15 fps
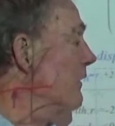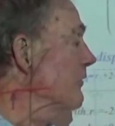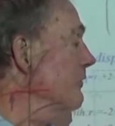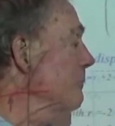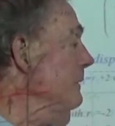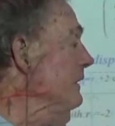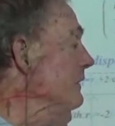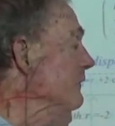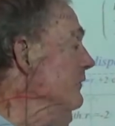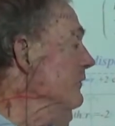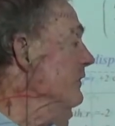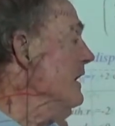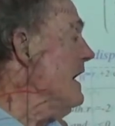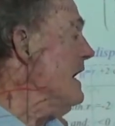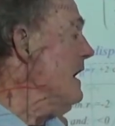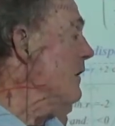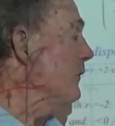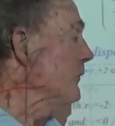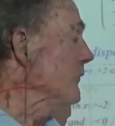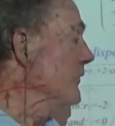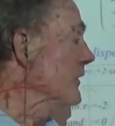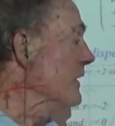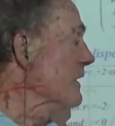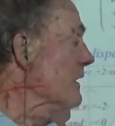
speed of sound